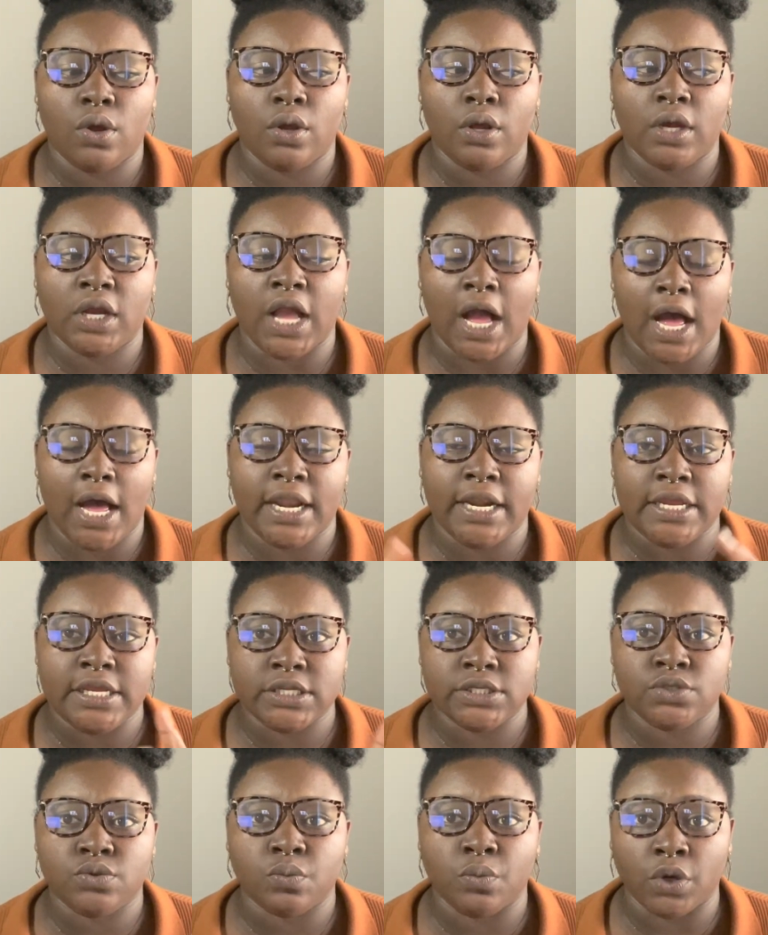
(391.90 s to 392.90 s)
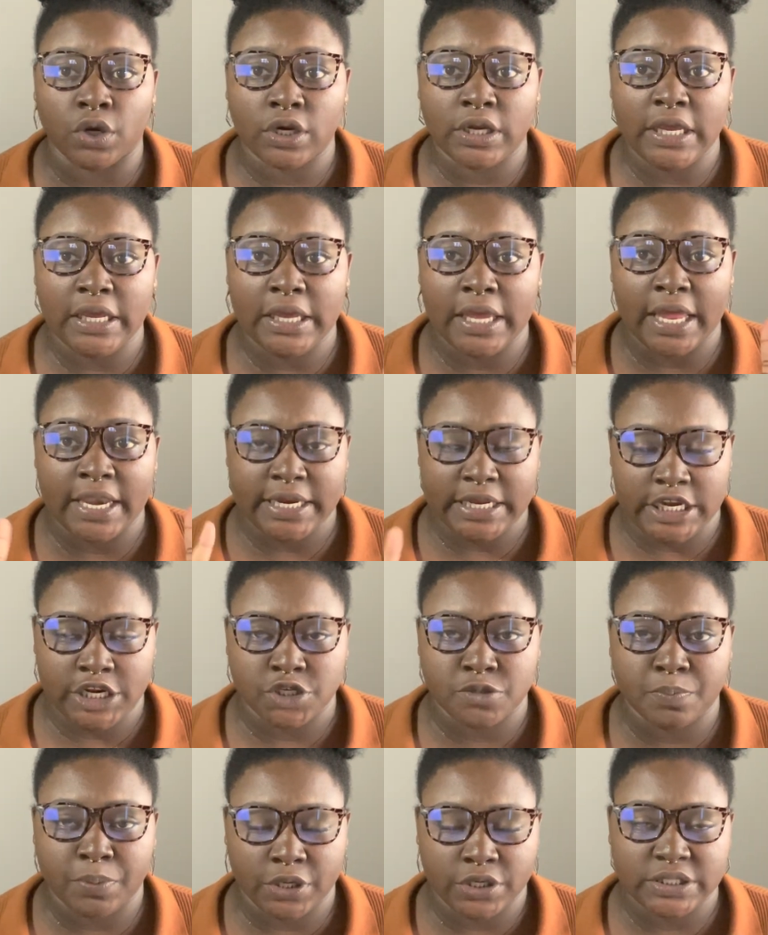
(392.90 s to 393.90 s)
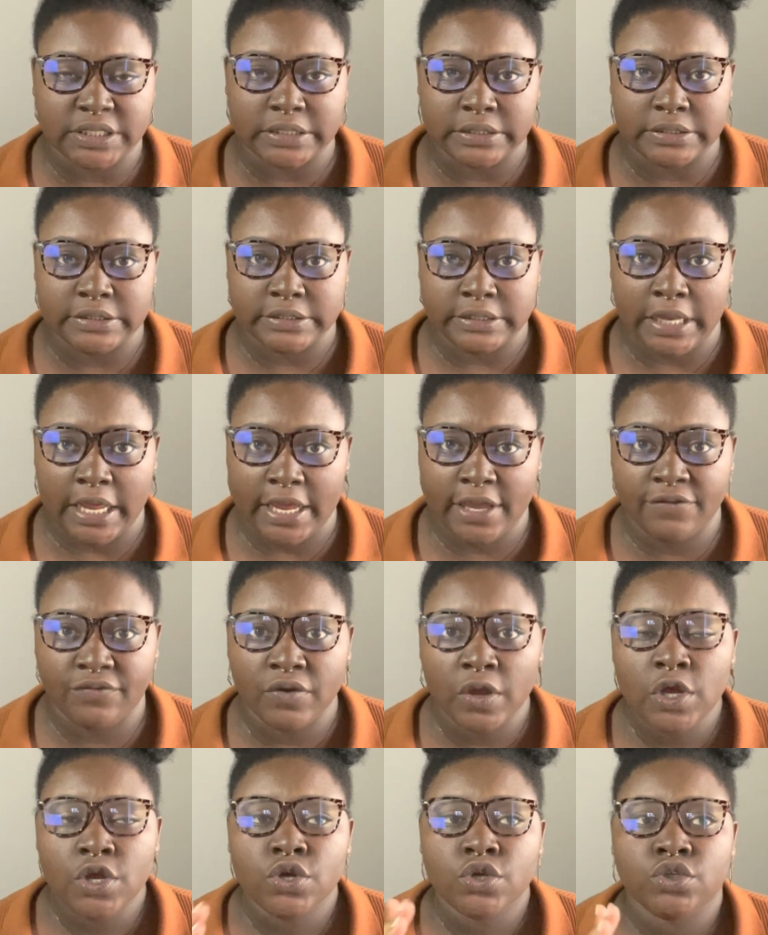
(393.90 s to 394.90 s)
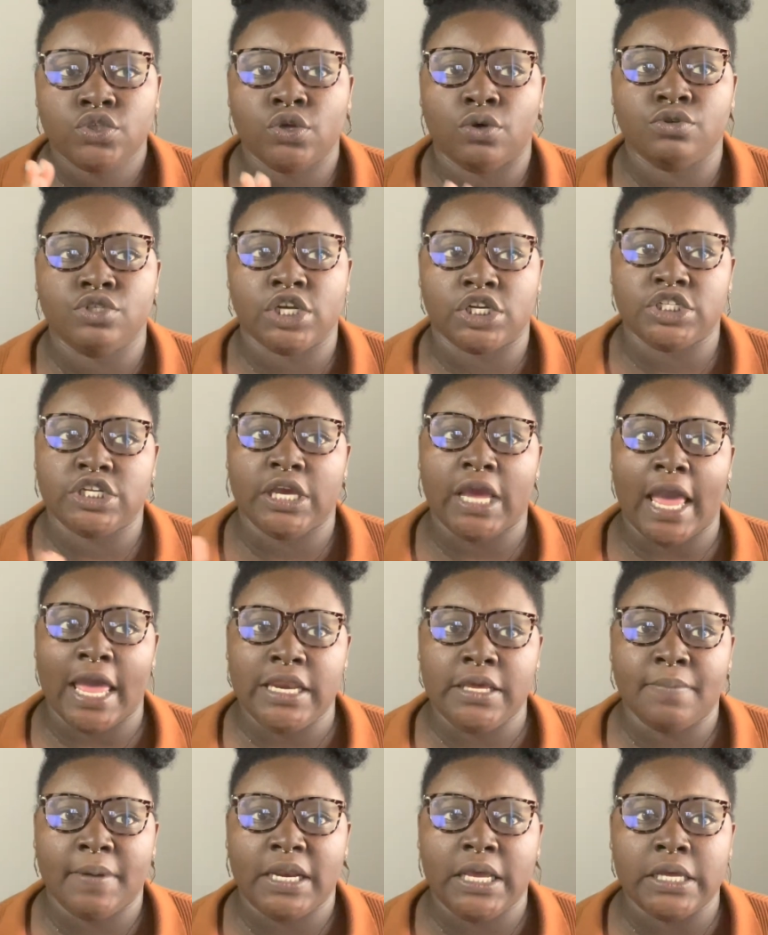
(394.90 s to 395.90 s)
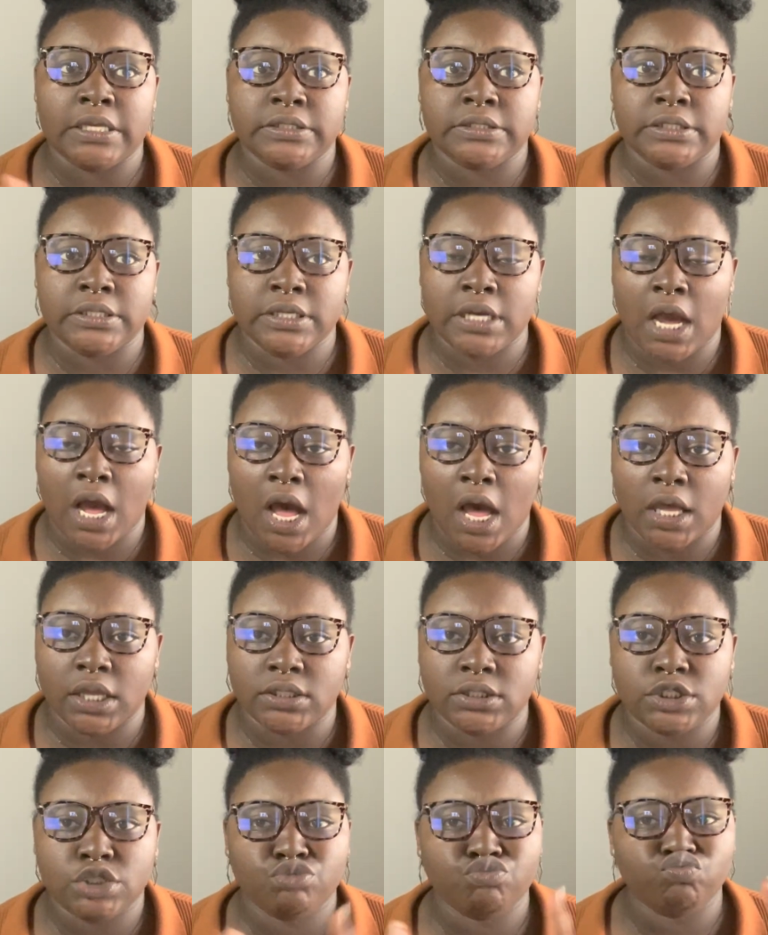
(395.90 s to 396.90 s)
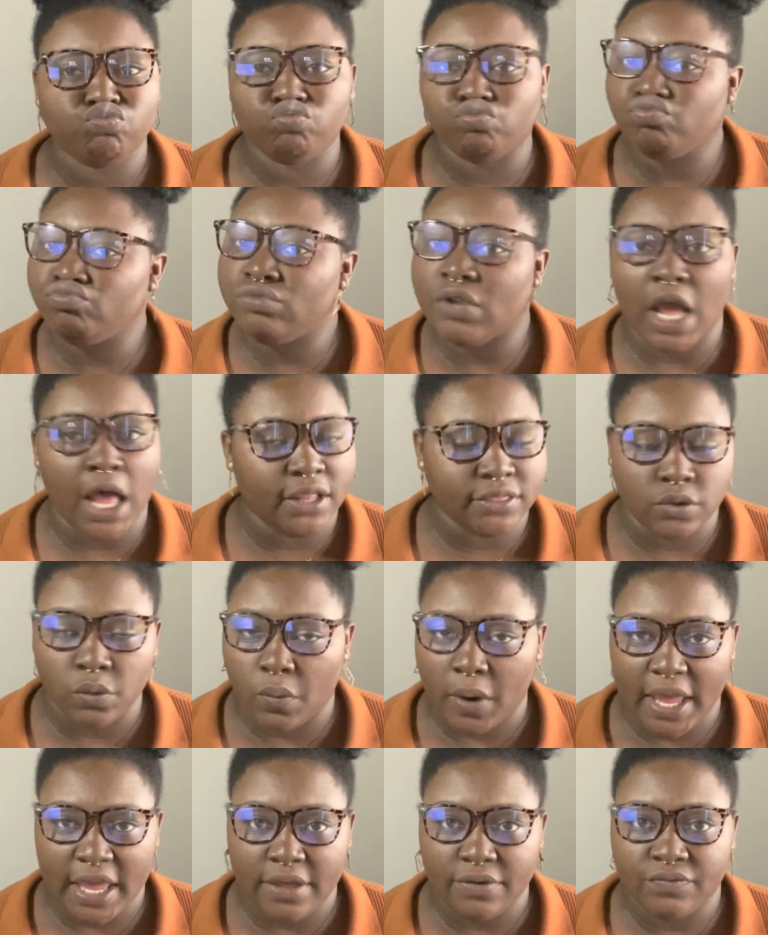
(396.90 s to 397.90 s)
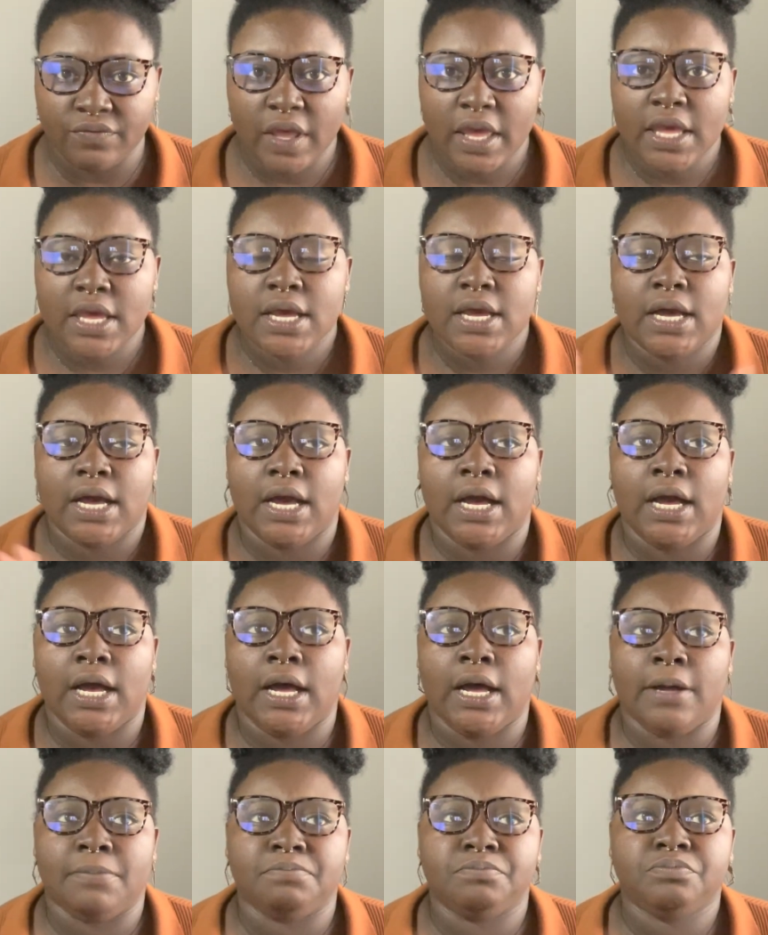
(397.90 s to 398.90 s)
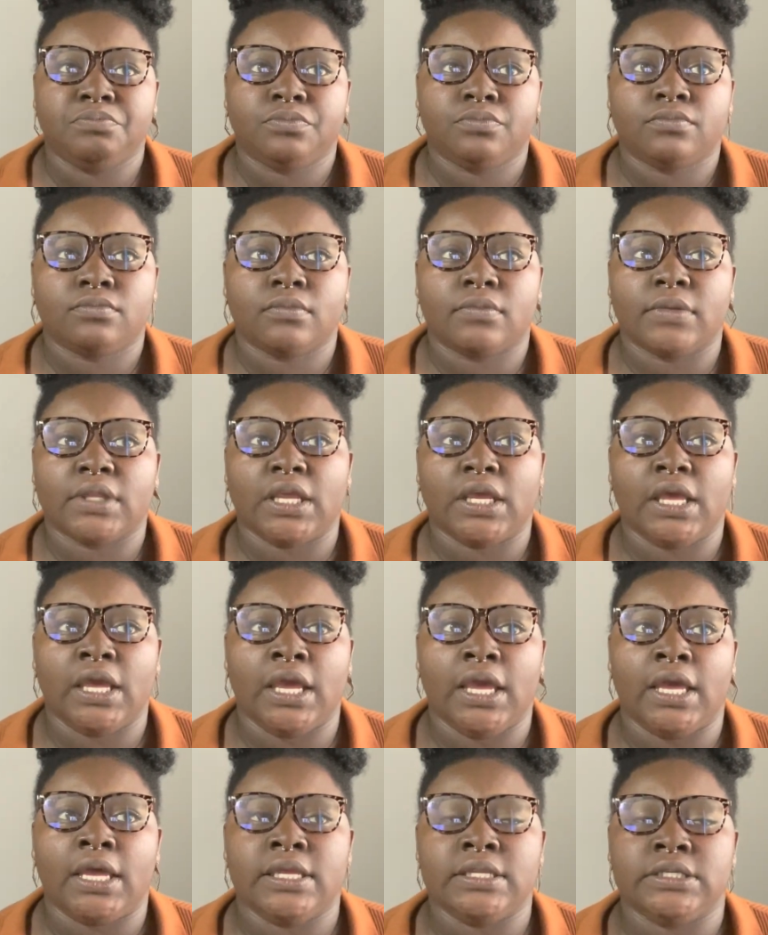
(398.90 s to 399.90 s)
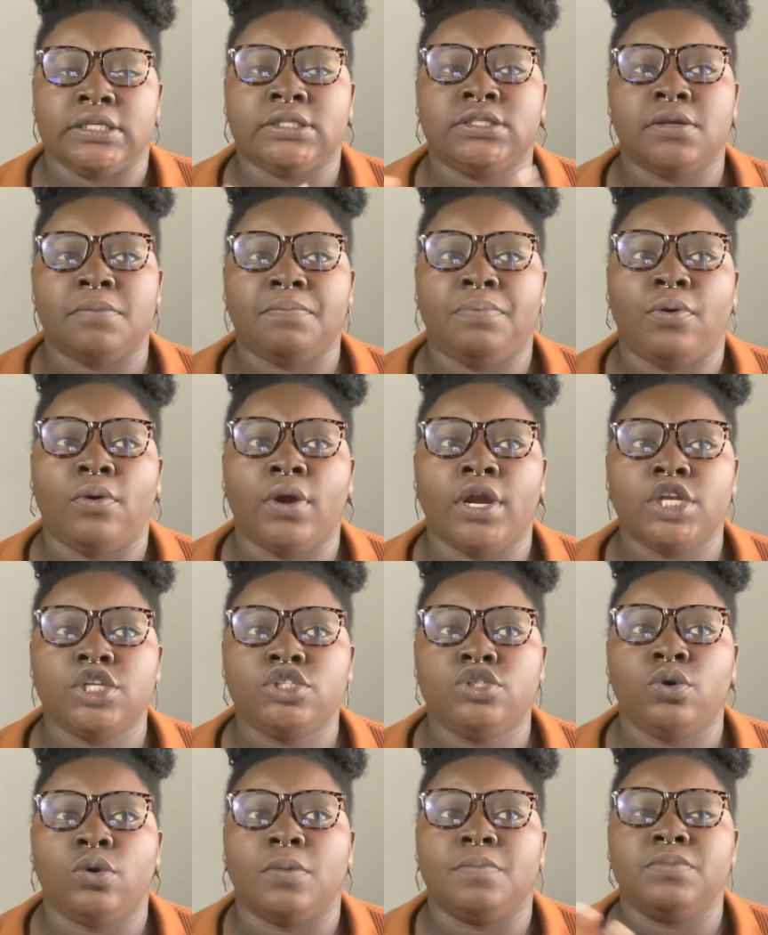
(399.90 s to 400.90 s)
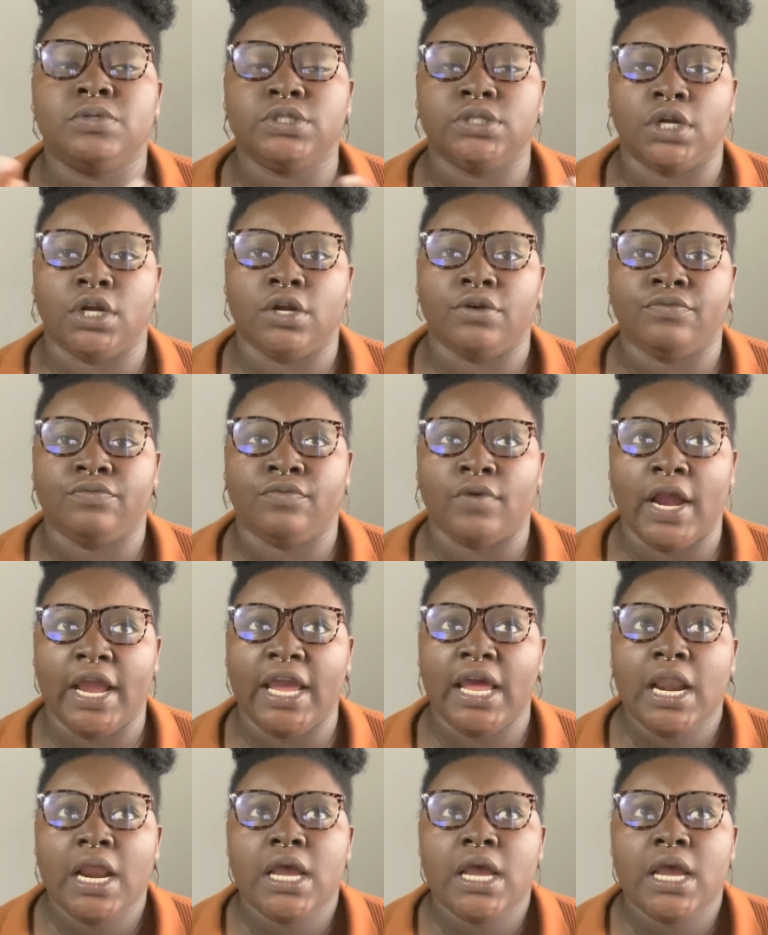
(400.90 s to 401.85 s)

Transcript: God is working in each person's life. So judging anybody is not the wave. And it's important to observe, right?